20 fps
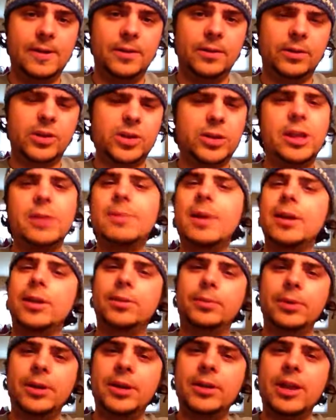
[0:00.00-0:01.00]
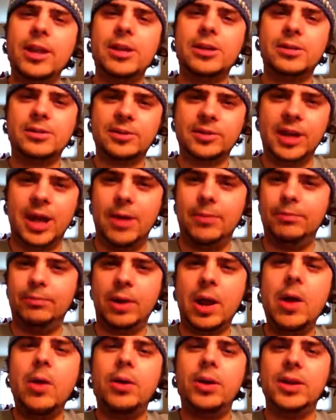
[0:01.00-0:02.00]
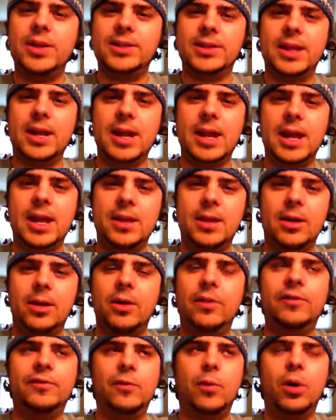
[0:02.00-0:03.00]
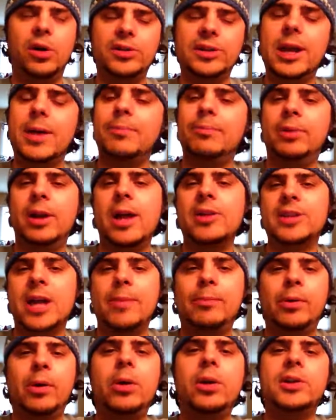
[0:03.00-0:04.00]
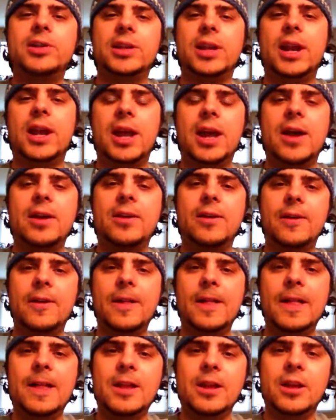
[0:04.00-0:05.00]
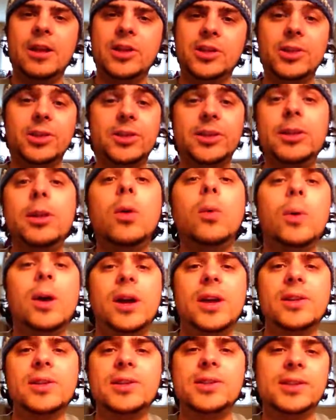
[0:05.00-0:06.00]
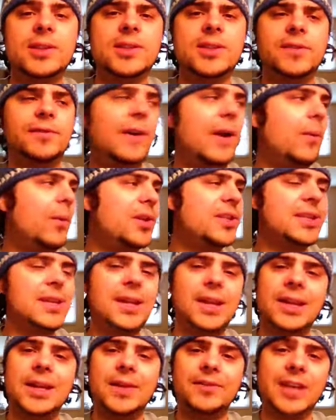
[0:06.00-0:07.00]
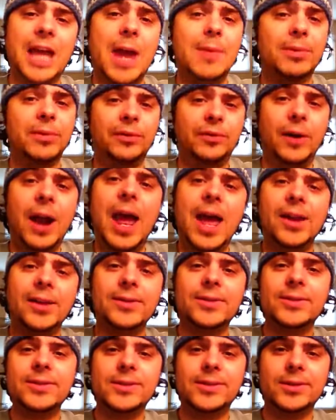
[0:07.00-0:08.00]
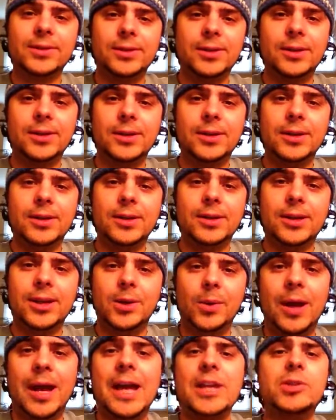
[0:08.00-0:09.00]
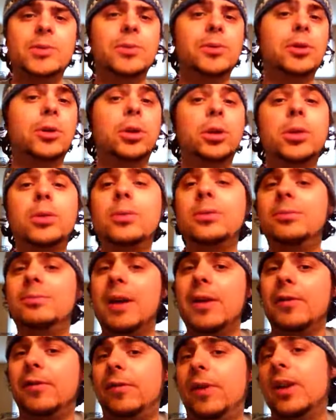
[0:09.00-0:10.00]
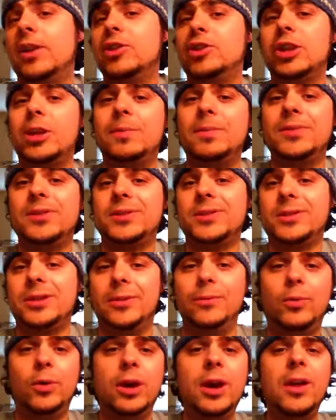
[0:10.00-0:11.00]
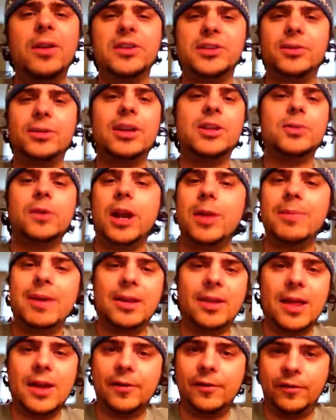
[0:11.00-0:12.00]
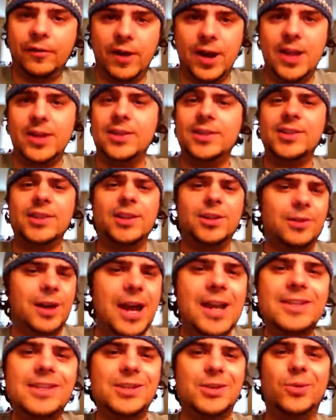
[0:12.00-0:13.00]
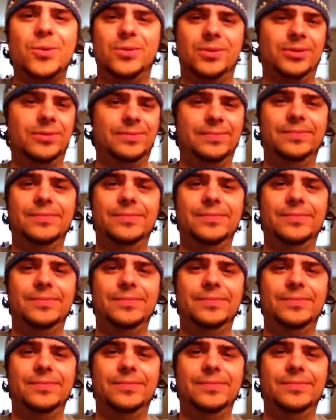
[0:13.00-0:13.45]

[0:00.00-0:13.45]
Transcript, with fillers: Those are like my three like top priorities that I or four top top priorities that I had. So the deal was is if I wasn't getting enough time with friends, you know, I had to include my friendships somewhere else. So guess what? I made a lot of friends in grad school.